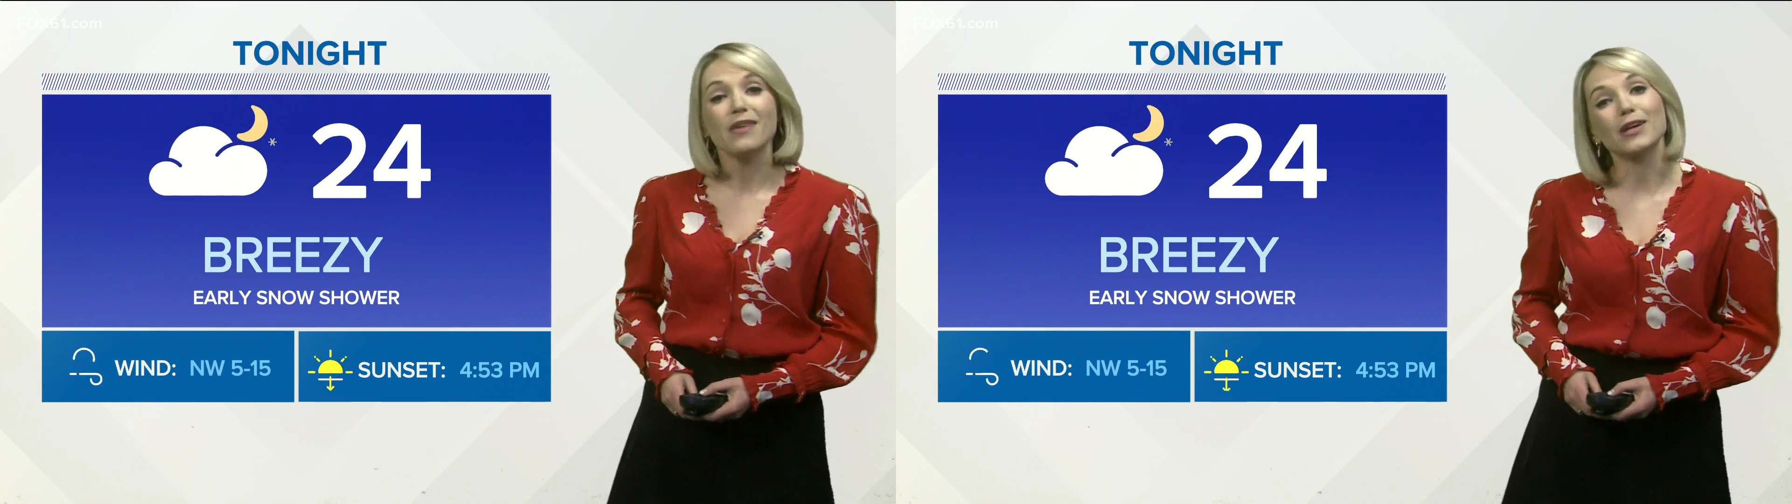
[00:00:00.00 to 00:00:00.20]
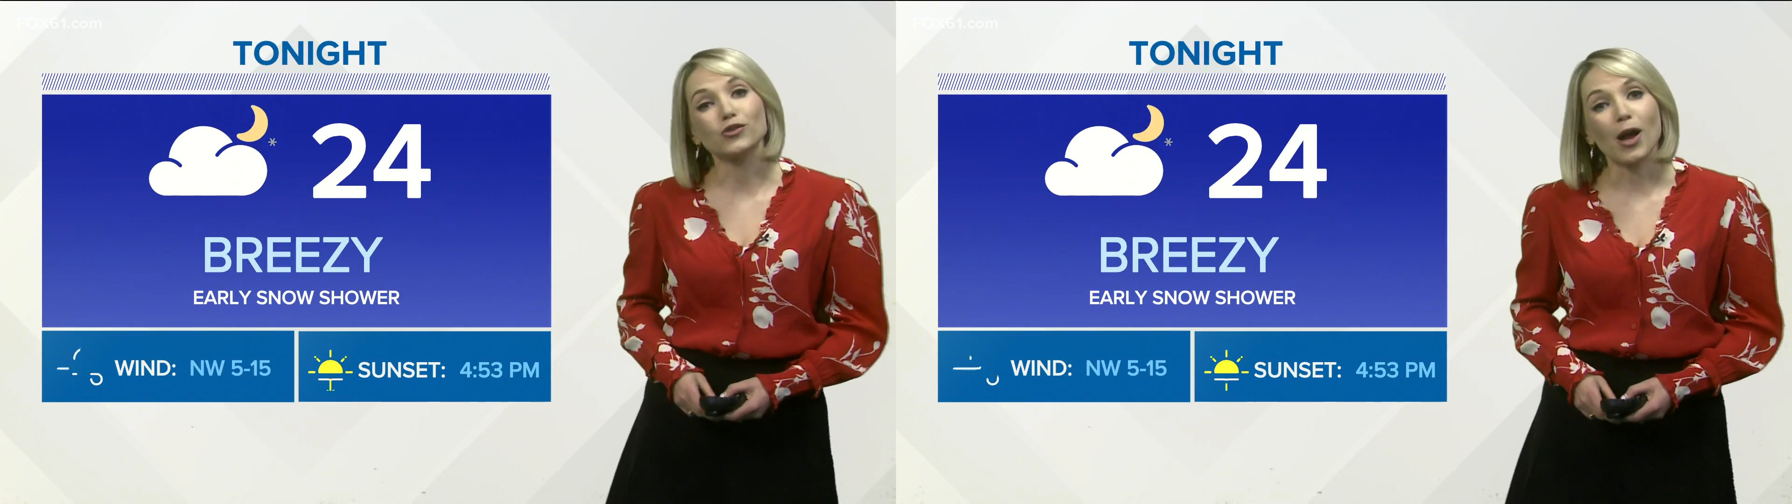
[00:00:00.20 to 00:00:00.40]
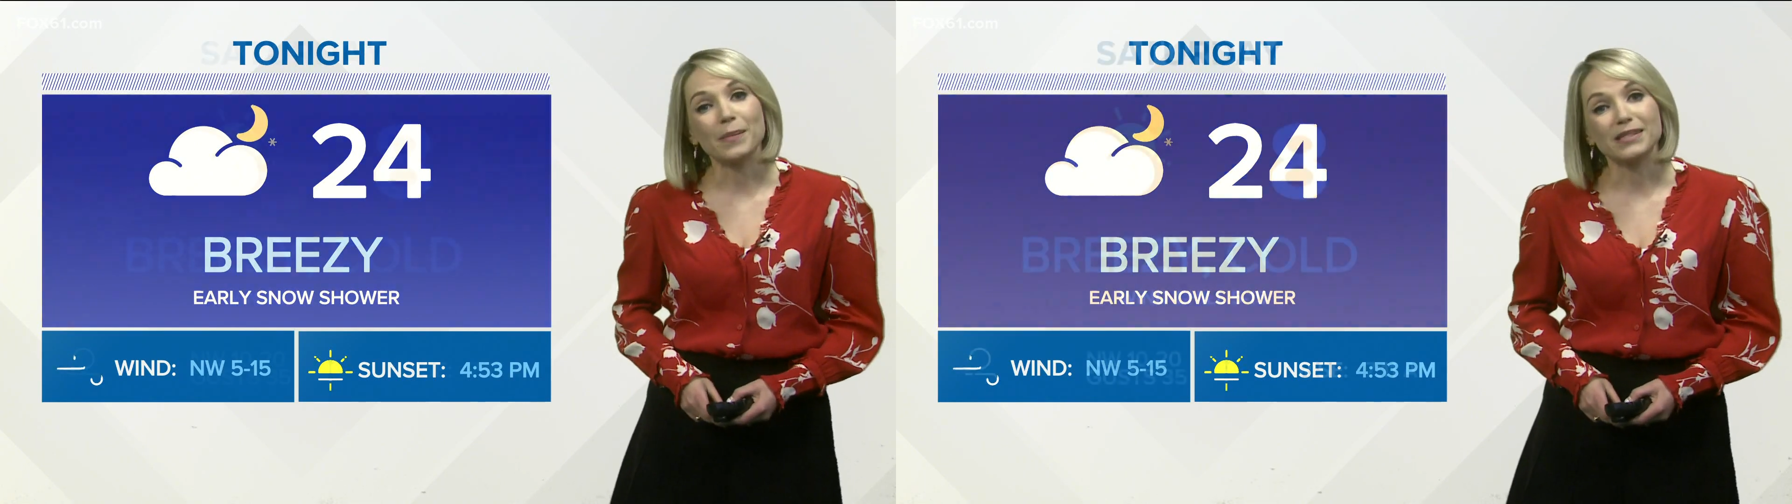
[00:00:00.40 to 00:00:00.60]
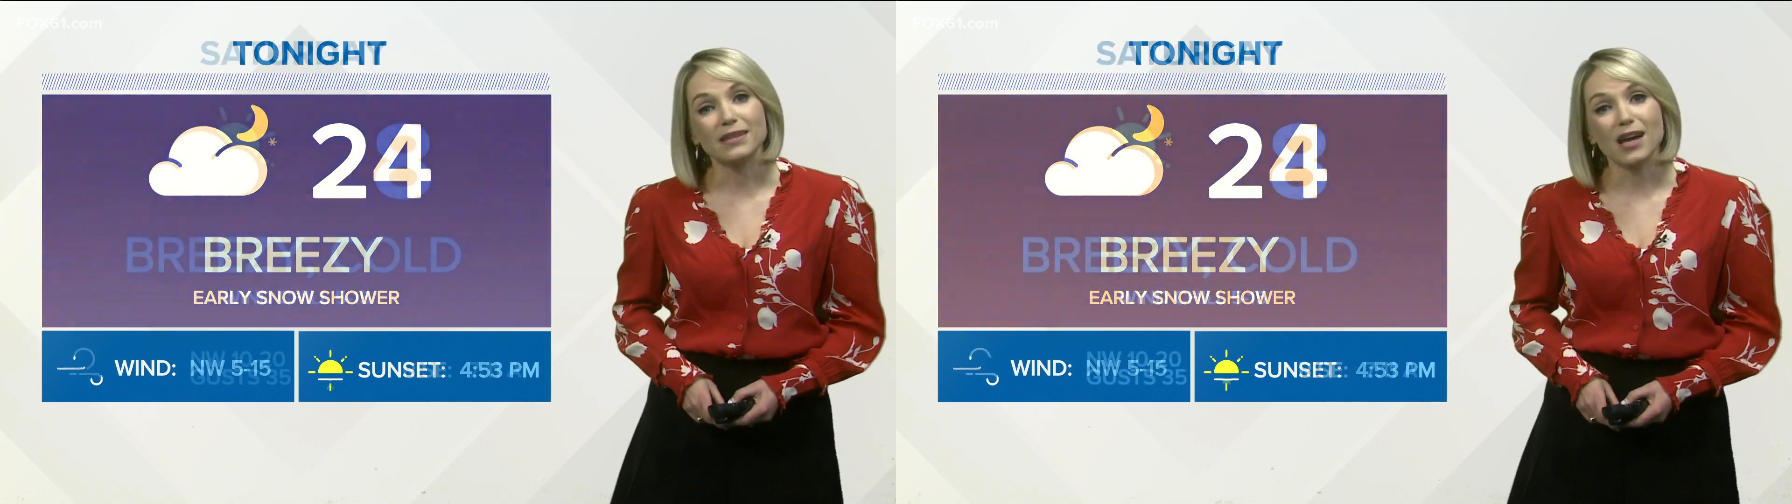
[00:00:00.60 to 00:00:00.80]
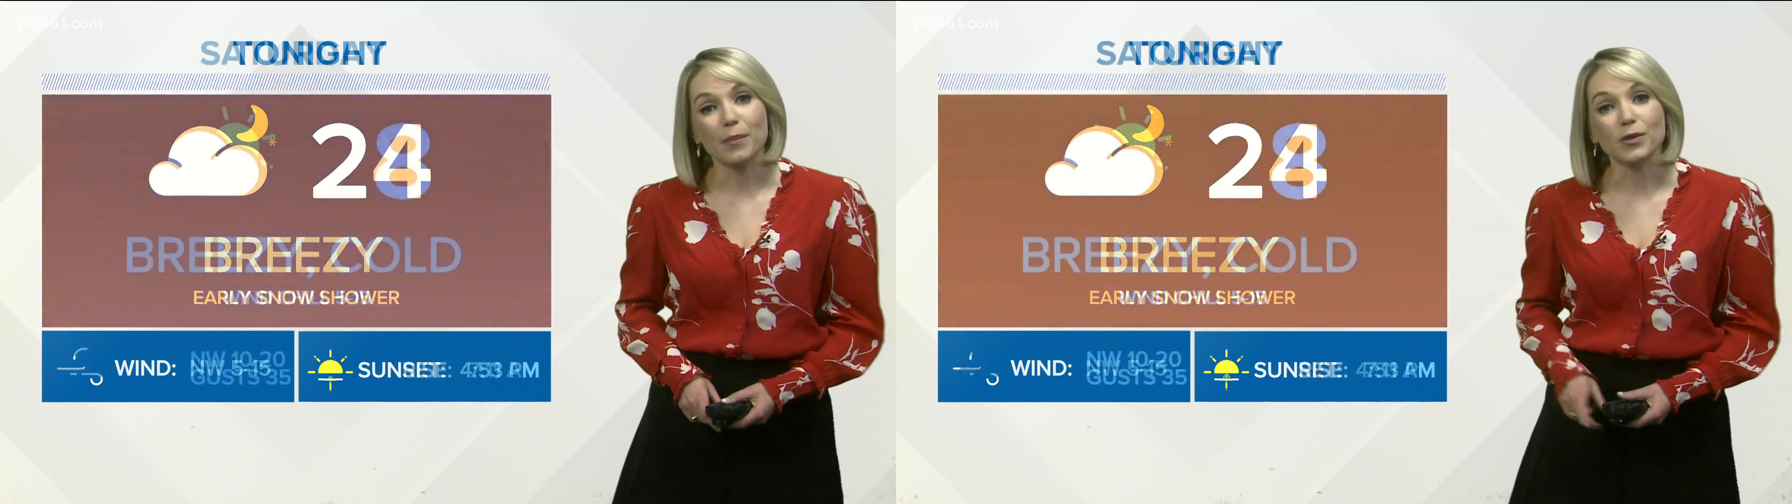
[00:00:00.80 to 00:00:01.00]
that drop into
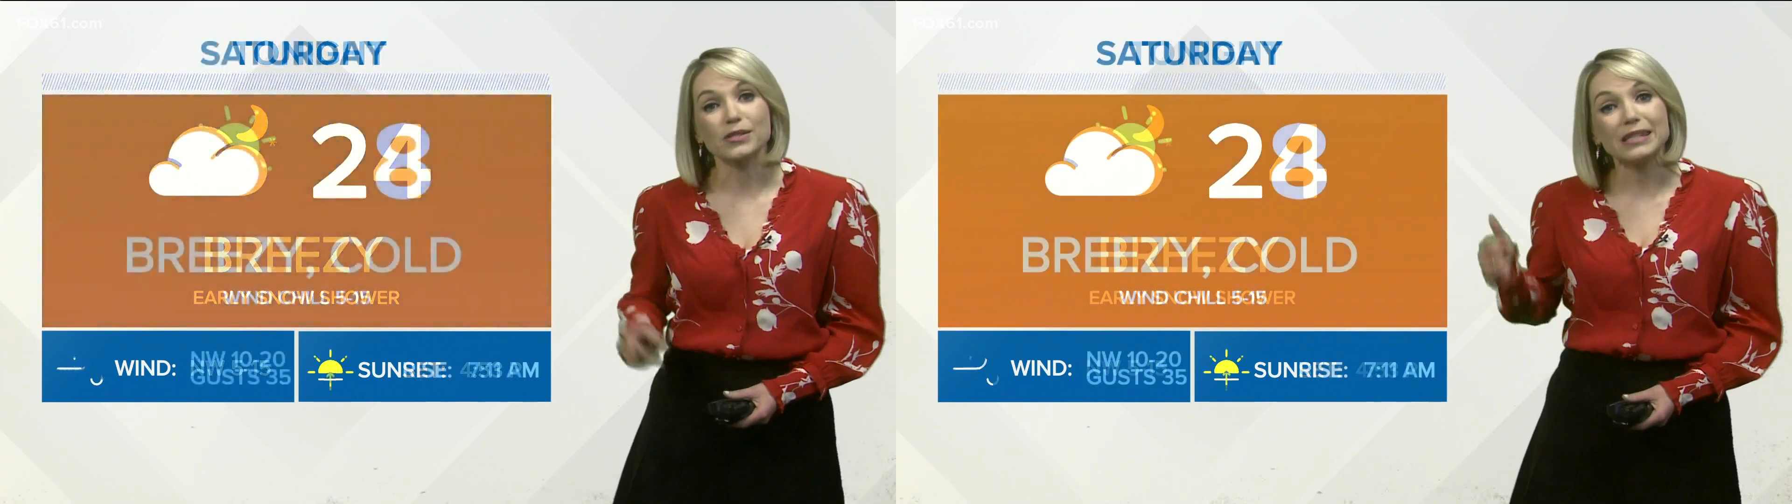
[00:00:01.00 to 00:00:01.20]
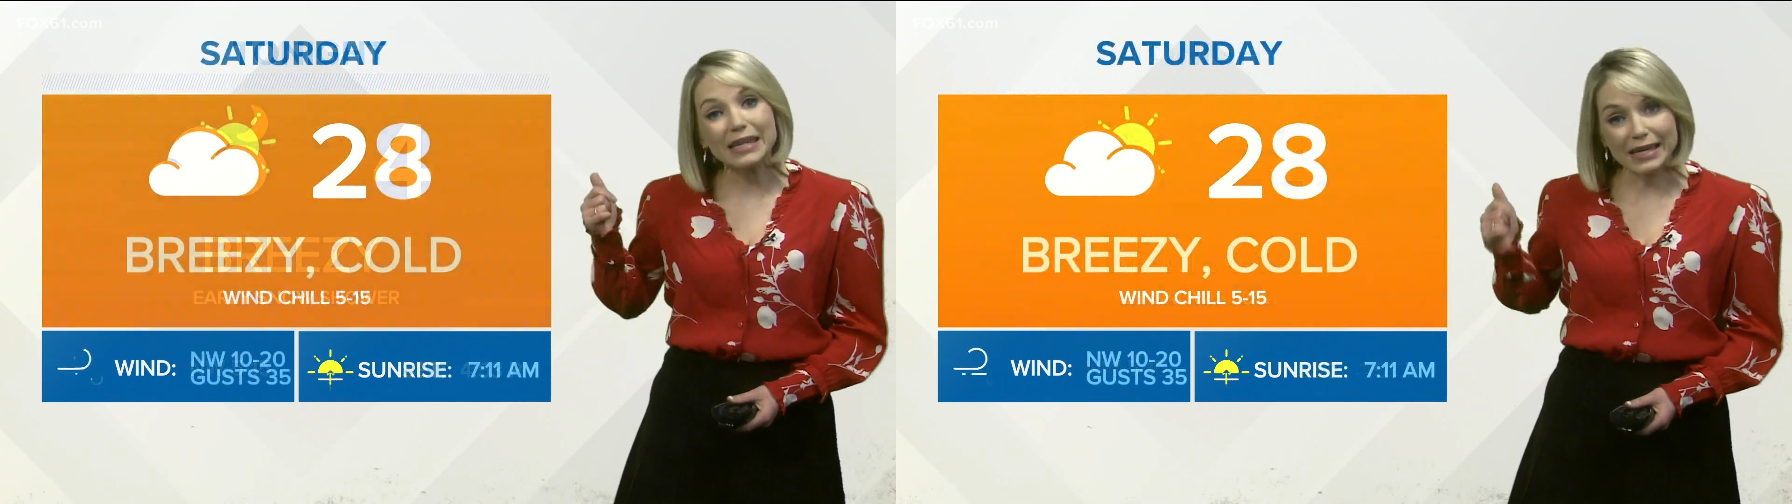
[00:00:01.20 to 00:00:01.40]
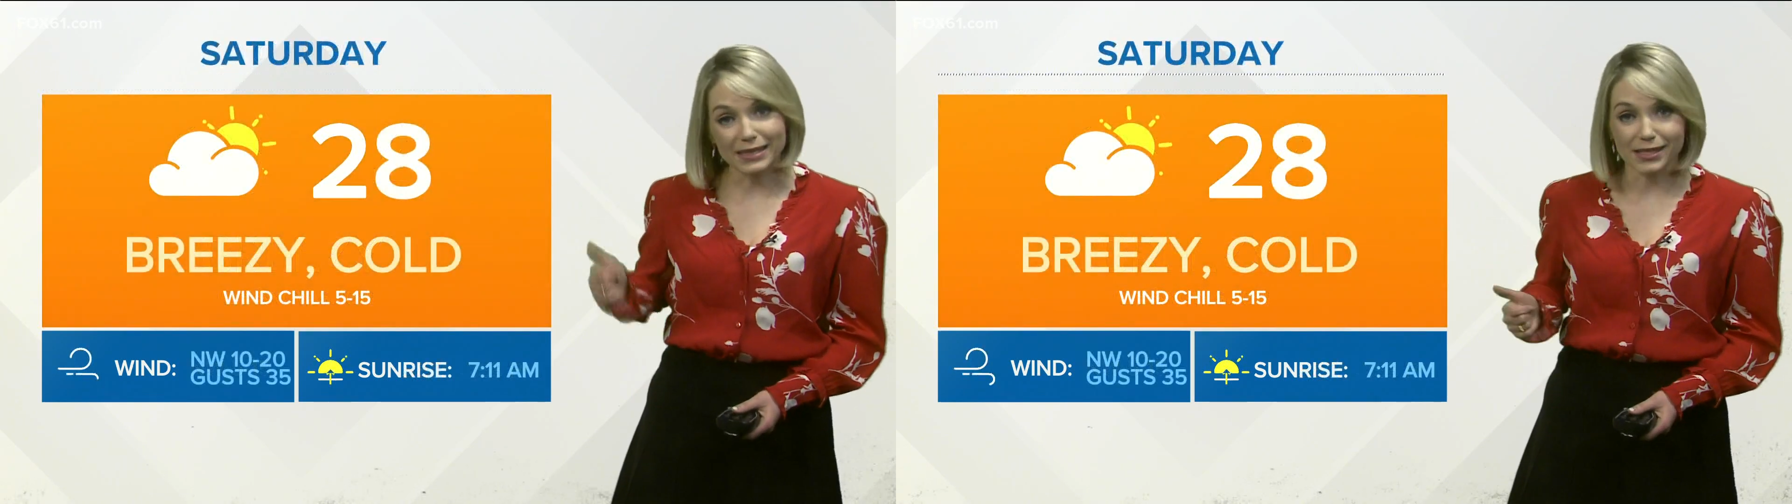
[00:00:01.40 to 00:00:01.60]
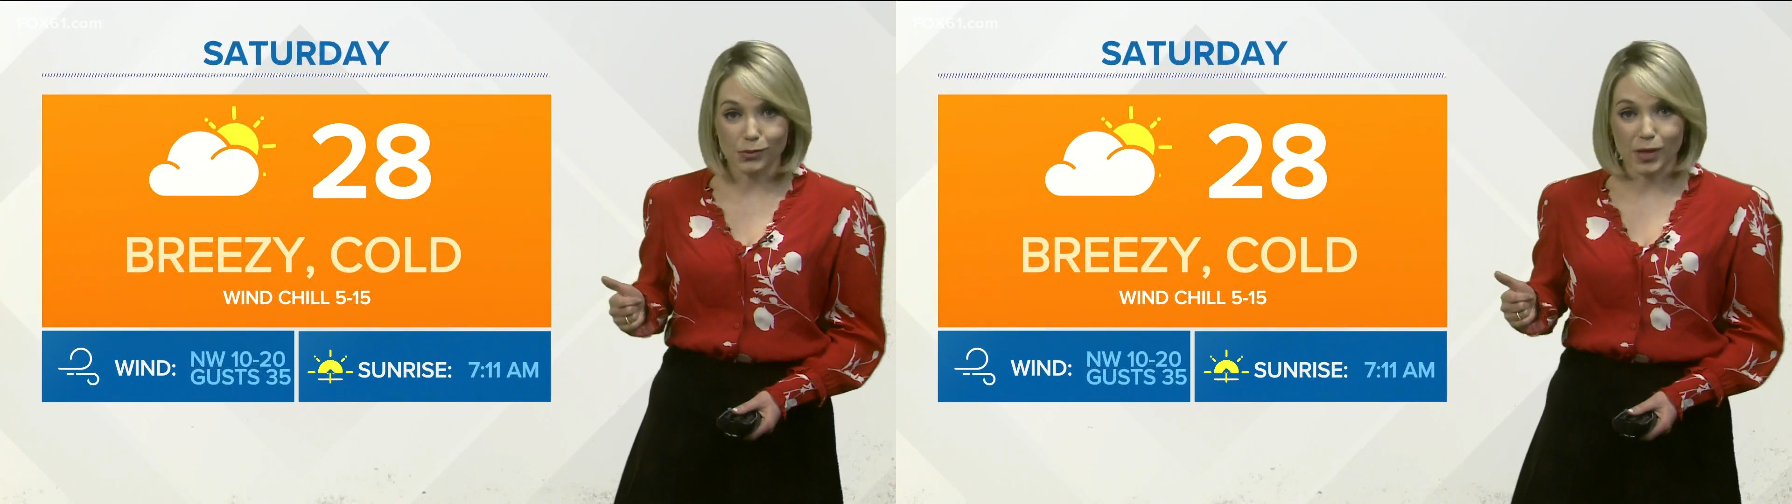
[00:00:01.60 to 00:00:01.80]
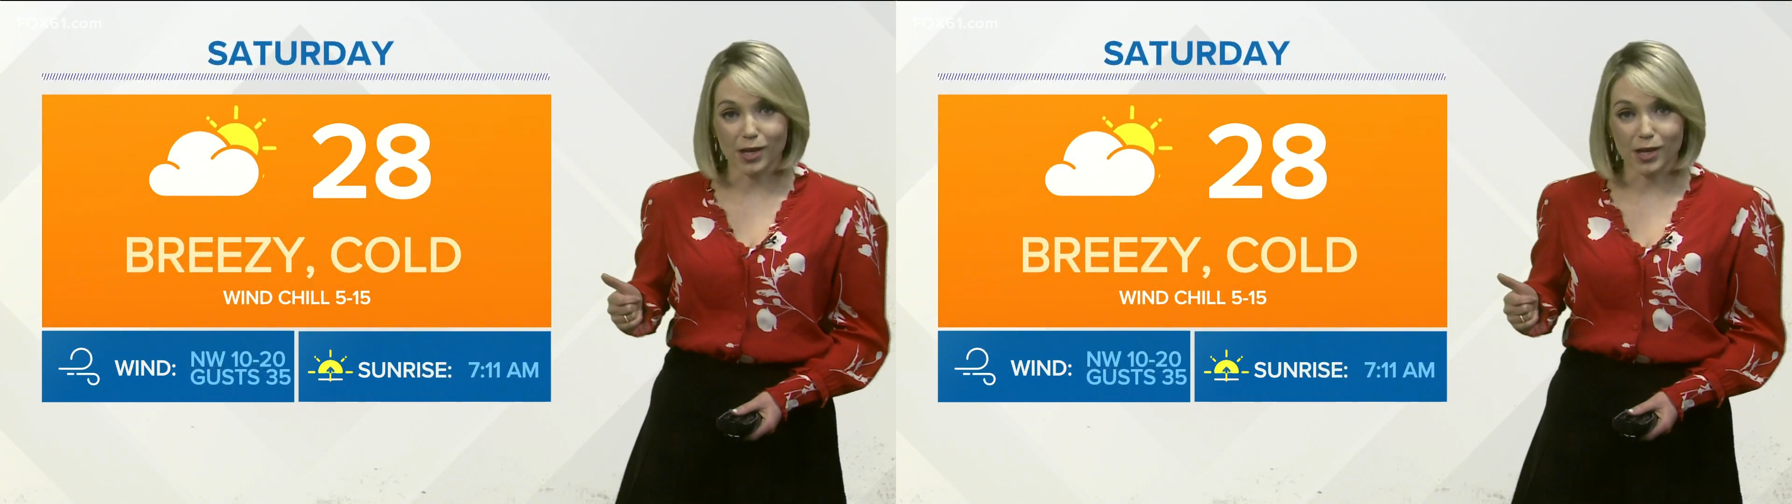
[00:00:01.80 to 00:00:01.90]
the upper teens as